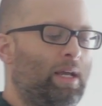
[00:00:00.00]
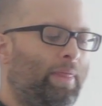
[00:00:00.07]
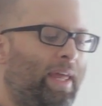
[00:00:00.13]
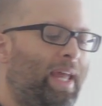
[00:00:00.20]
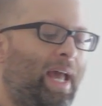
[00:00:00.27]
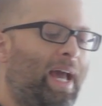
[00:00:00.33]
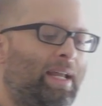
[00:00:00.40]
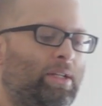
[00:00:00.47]

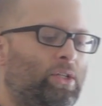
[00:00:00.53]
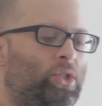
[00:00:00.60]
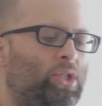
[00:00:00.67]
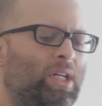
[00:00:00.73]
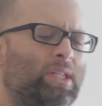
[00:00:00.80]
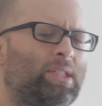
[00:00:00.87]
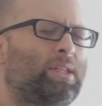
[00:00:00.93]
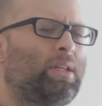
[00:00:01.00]
they add
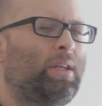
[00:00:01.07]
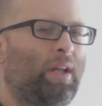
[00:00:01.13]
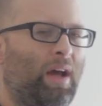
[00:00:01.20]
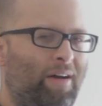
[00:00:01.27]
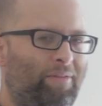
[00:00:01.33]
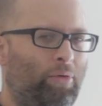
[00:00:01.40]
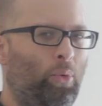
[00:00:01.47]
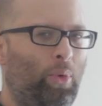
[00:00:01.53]
just
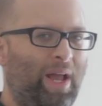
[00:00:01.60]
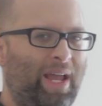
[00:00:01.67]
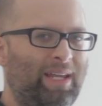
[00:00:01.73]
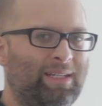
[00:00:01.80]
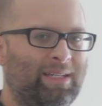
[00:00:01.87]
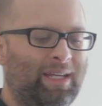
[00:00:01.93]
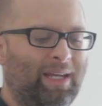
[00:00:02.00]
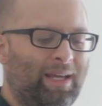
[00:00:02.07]
enough
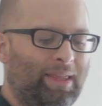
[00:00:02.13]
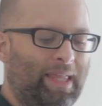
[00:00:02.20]
weight